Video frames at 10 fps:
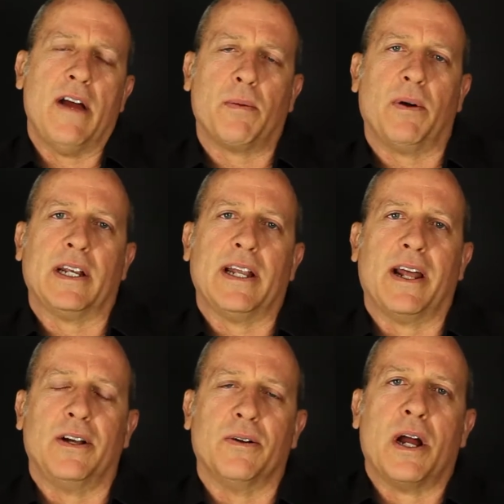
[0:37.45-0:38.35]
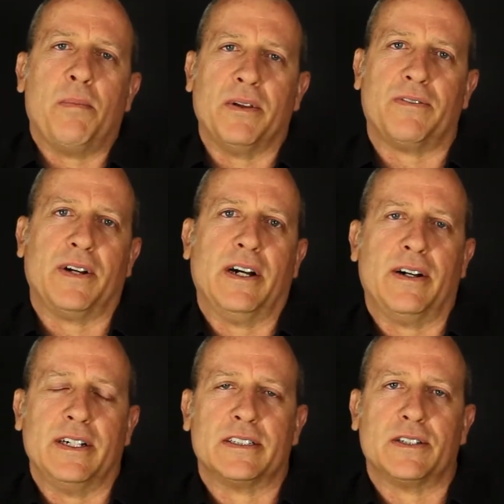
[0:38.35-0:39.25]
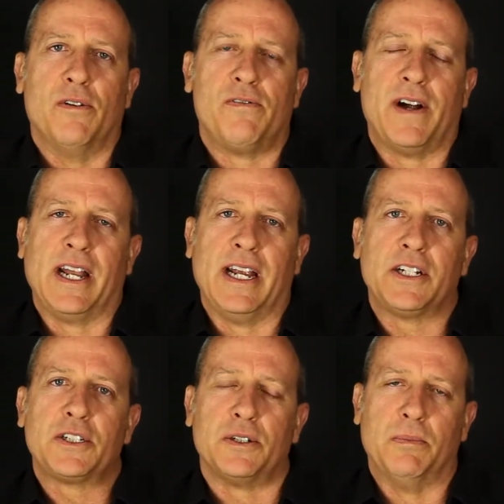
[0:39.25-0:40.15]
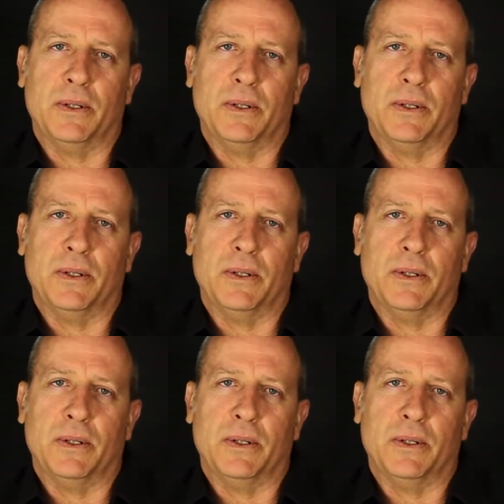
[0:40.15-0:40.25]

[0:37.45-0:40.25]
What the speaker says: I have to break it down into a couple different areas. So financial